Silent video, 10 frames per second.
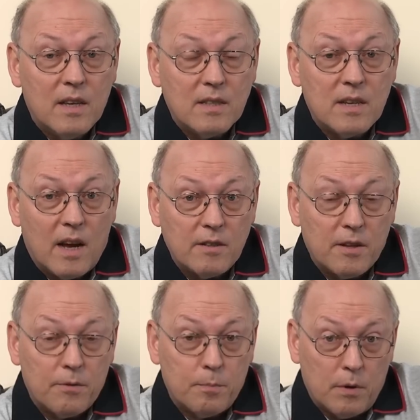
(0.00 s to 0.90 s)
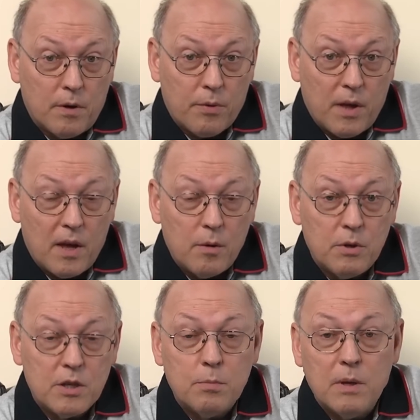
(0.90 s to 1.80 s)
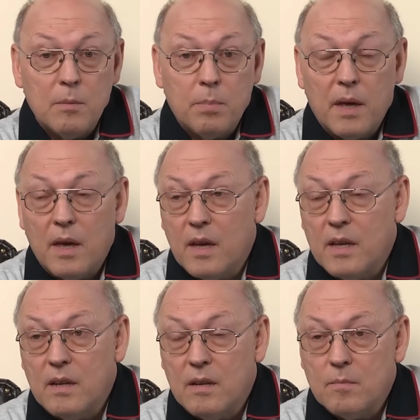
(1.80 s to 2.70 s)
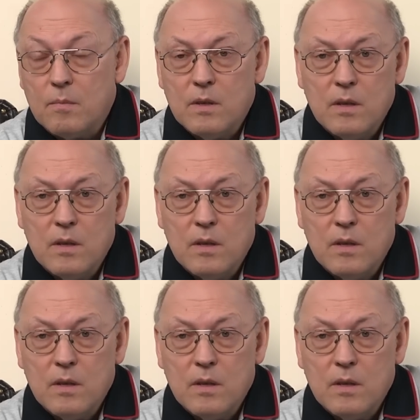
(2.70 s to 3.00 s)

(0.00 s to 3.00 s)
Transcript: his 100th birthday, which will be in